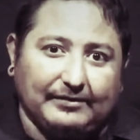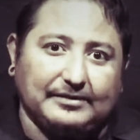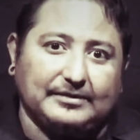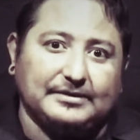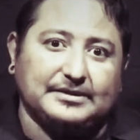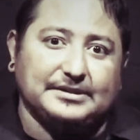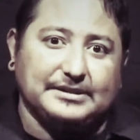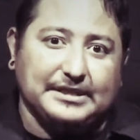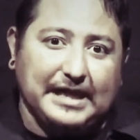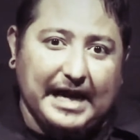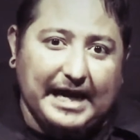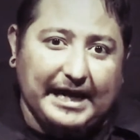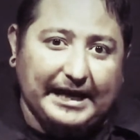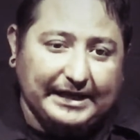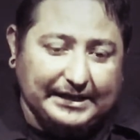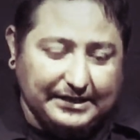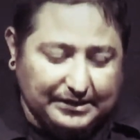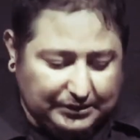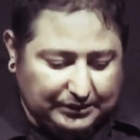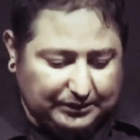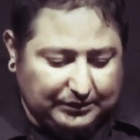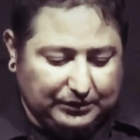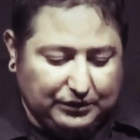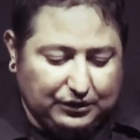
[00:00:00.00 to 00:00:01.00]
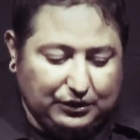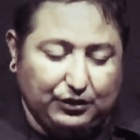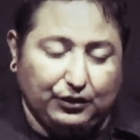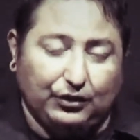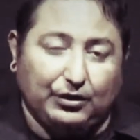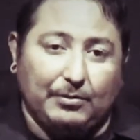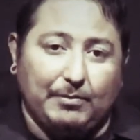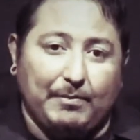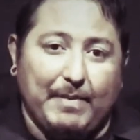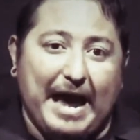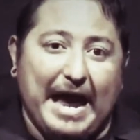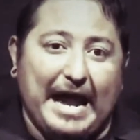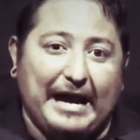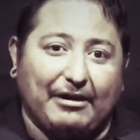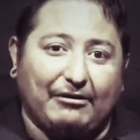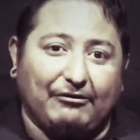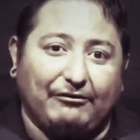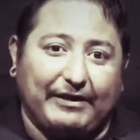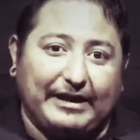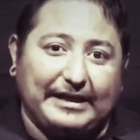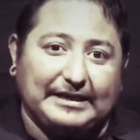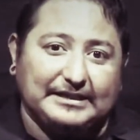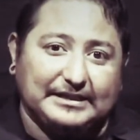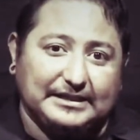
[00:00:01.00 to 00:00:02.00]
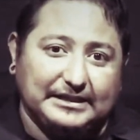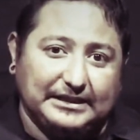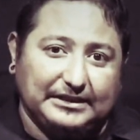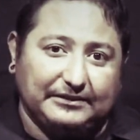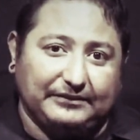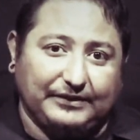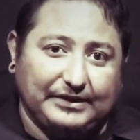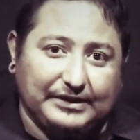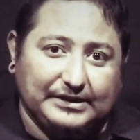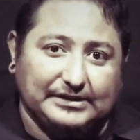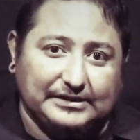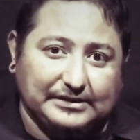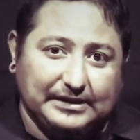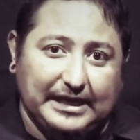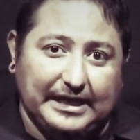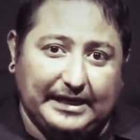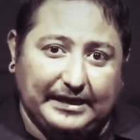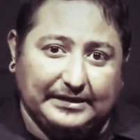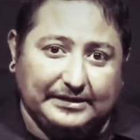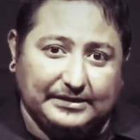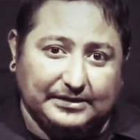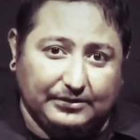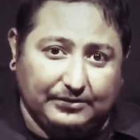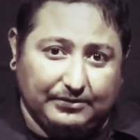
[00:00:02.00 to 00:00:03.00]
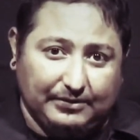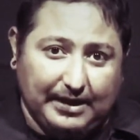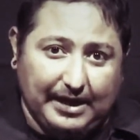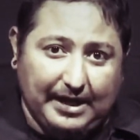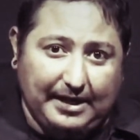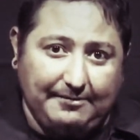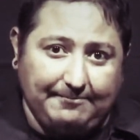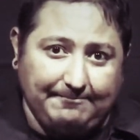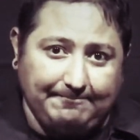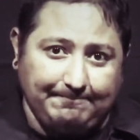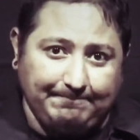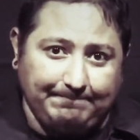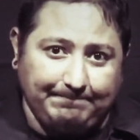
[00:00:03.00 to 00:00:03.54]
sized to the back facing of this lens, okay?